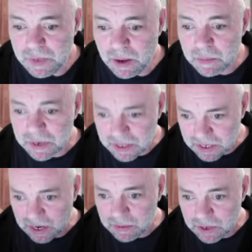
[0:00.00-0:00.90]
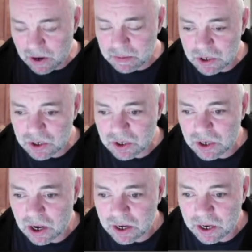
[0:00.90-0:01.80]
But at the same time, she's
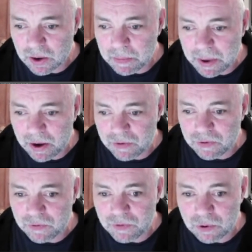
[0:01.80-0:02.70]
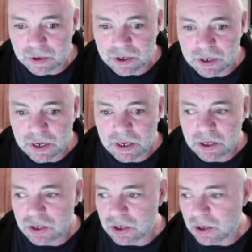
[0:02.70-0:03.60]
a powerful force.
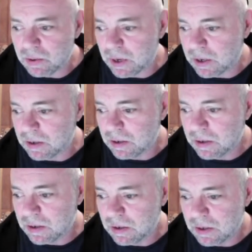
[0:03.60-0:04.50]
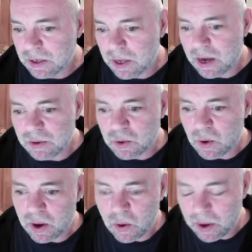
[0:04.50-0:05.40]
So I was
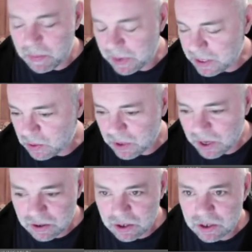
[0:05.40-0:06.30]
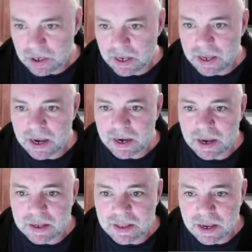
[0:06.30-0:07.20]
quite pleased with those in the end.
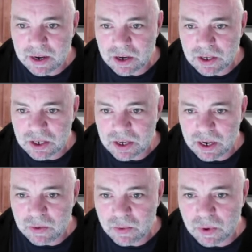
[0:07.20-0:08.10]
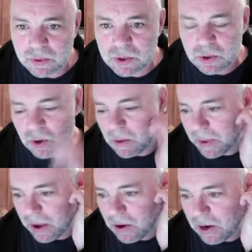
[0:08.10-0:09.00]
And then you can see what I was talking
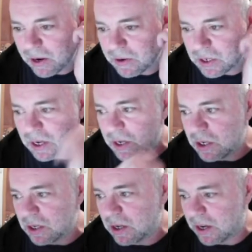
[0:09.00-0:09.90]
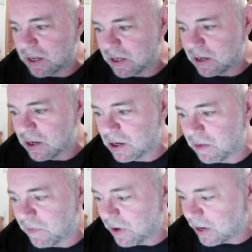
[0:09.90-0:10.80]
about earlier is I
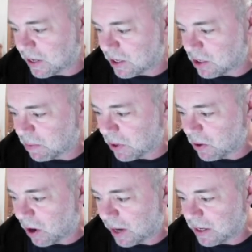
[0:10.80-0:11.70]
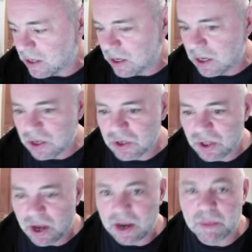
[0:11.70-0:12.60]
converted these to blue line so that
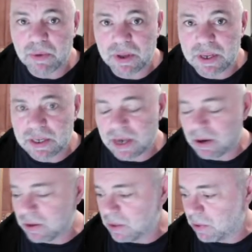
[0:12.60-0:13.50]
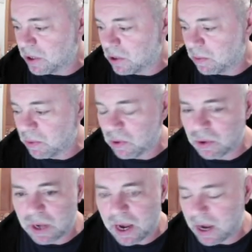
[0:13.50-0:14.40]
I could print these out onto Bristol
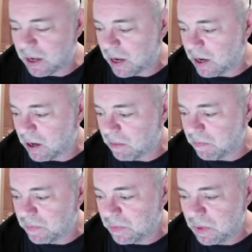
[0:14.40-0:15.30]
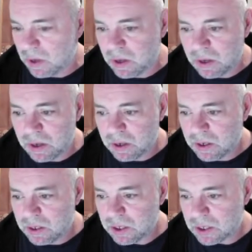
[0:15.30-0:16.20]
board, and then
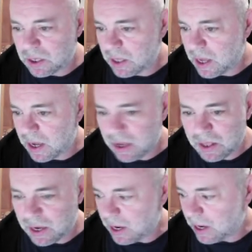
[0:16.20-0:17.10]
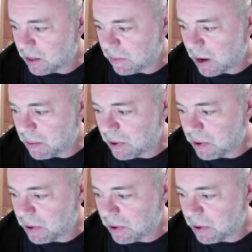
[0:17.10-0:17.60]
as you can see there, and then ink them up.